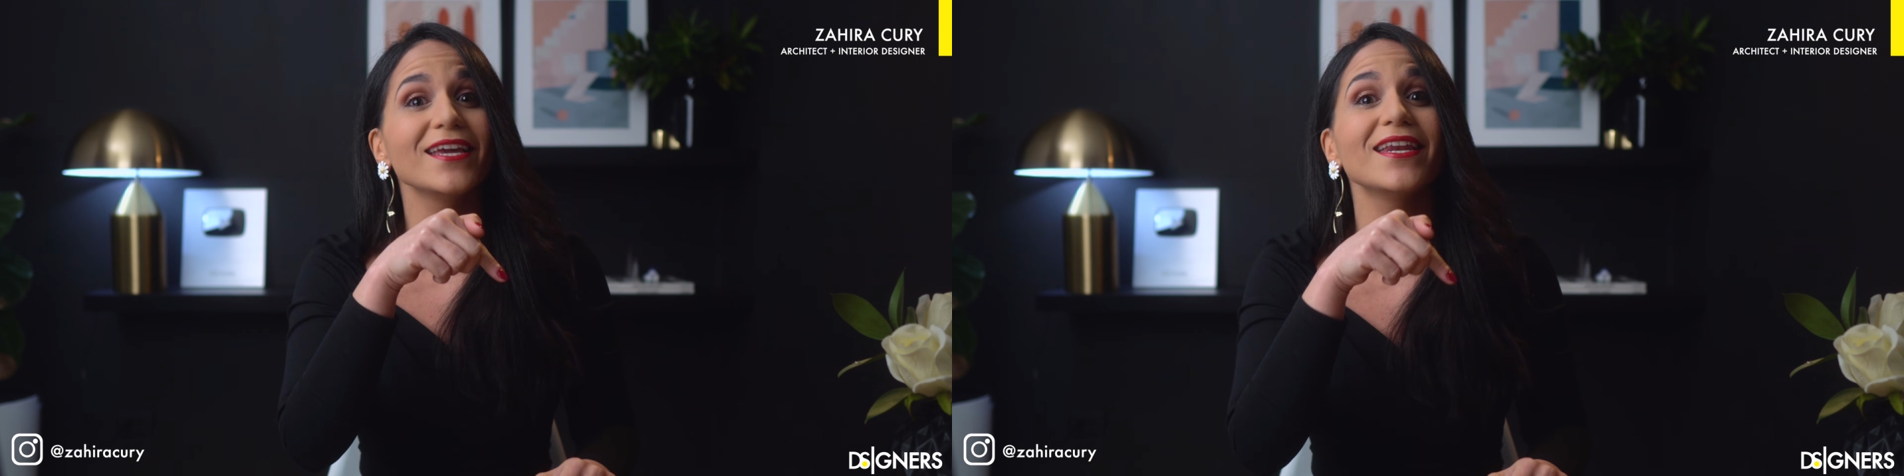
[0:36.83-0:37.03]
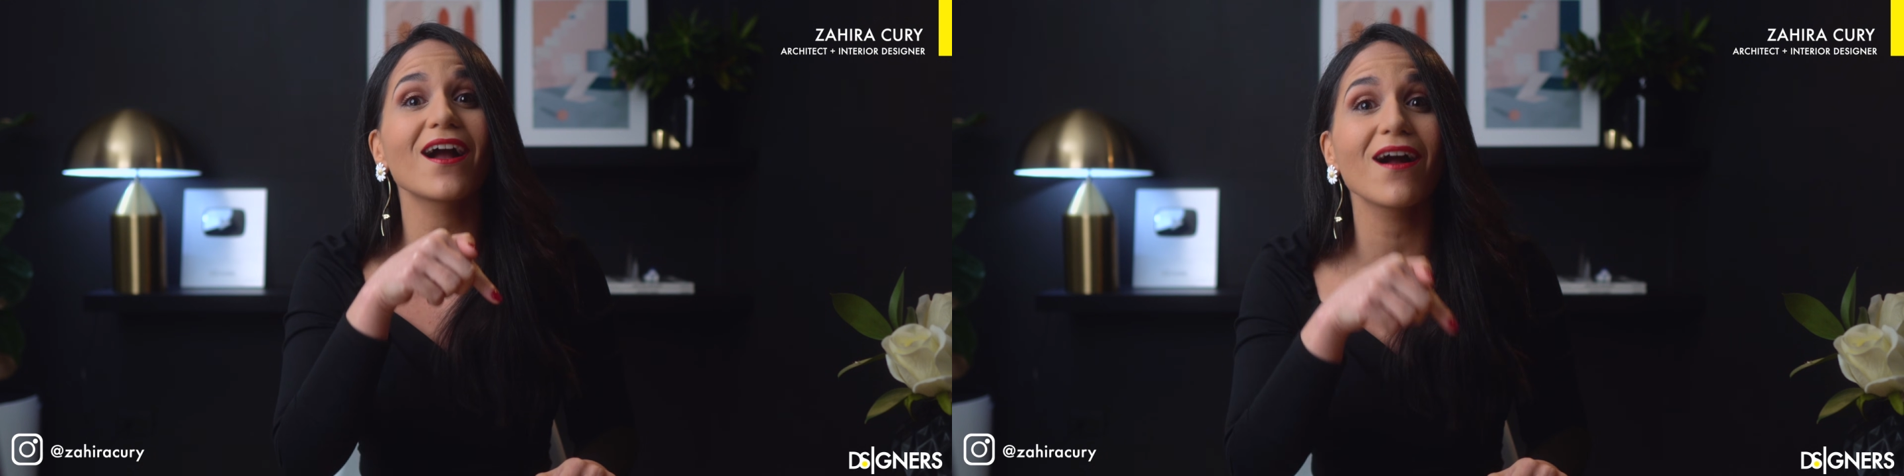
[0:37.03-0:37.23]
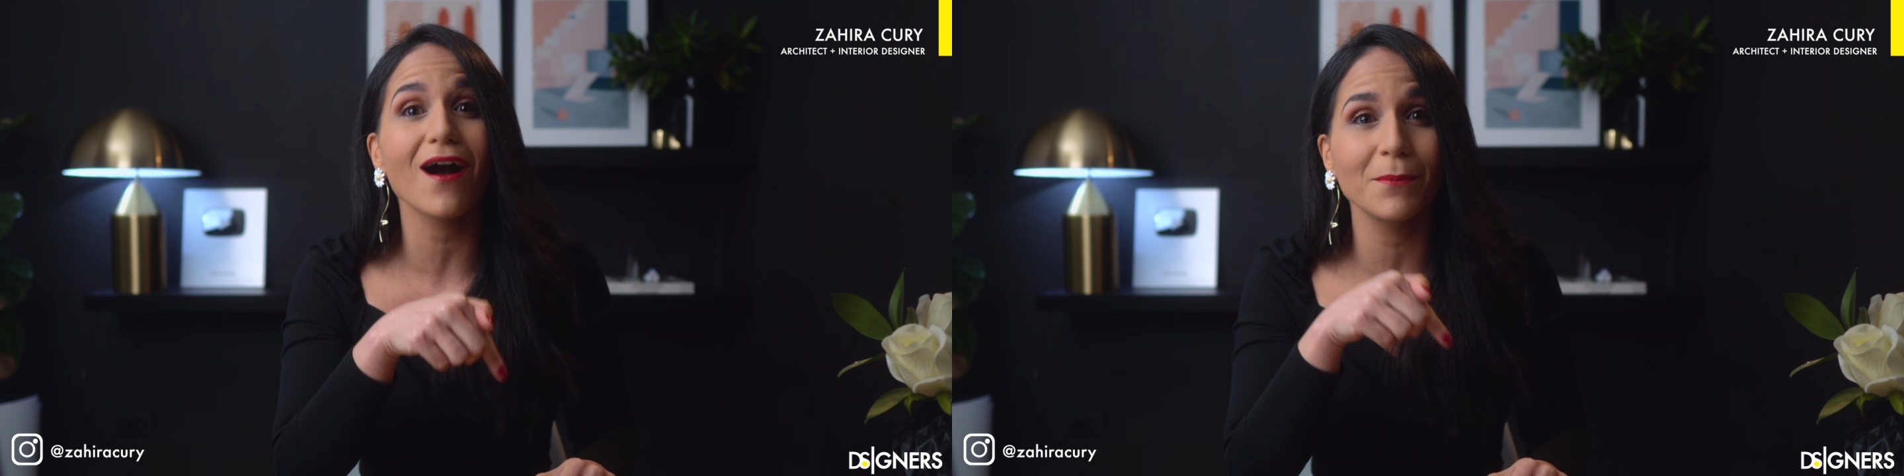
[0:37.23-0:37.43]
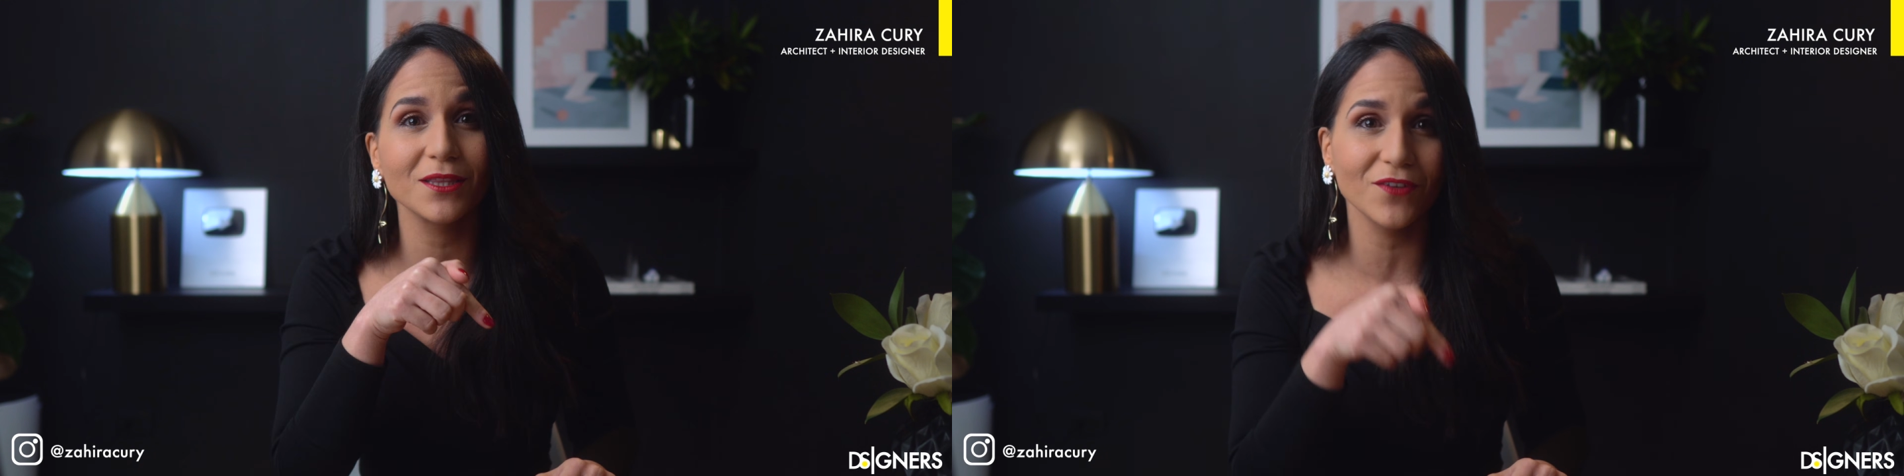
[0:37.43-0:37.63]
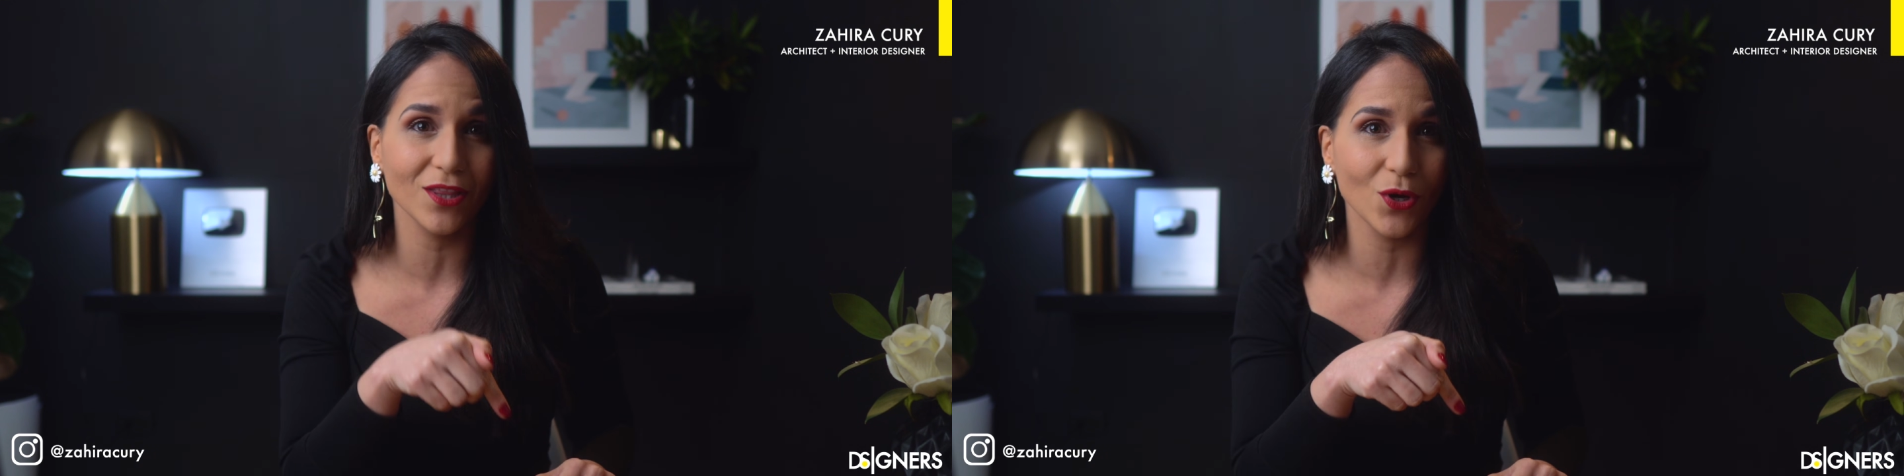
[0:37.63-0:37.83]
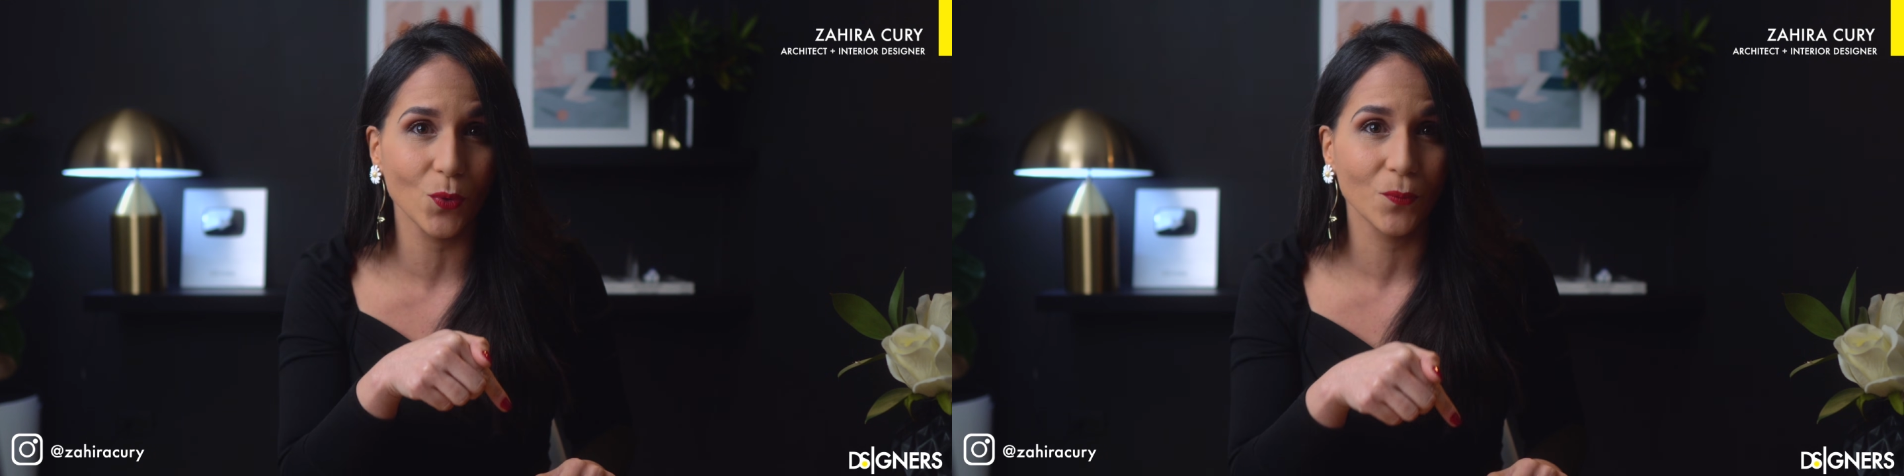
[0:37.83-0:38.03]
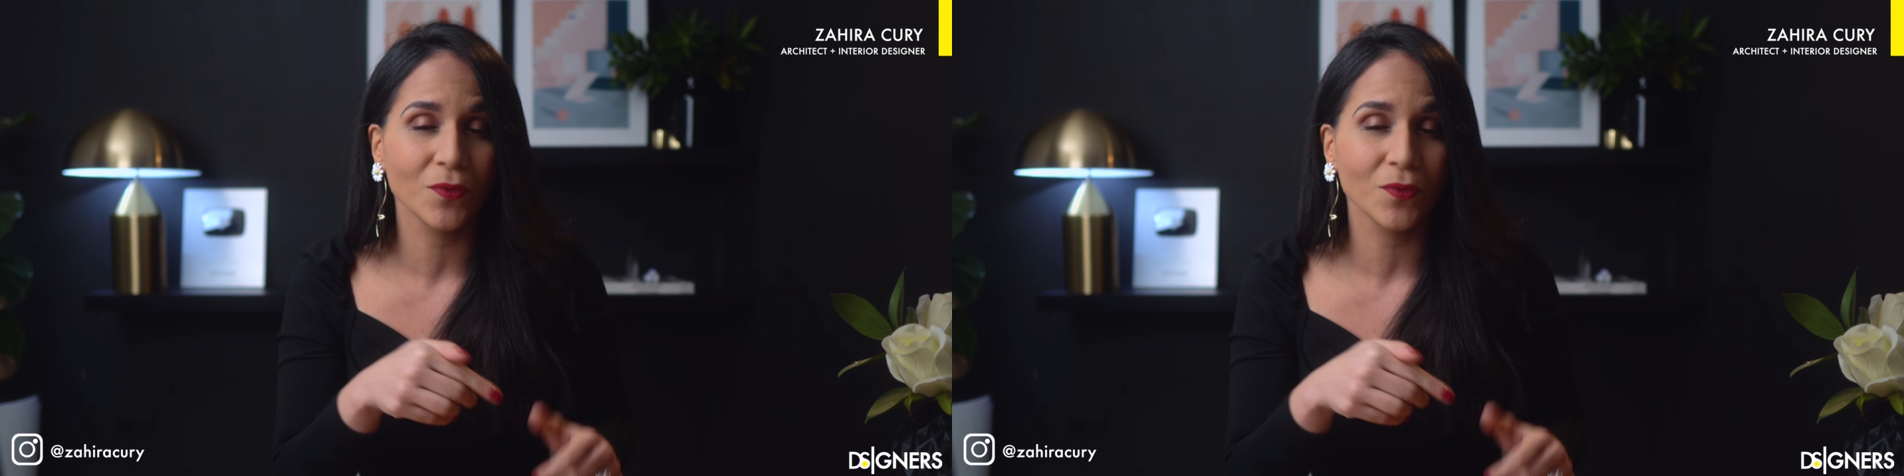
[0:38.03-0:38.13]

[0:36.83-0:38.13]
in a comment below.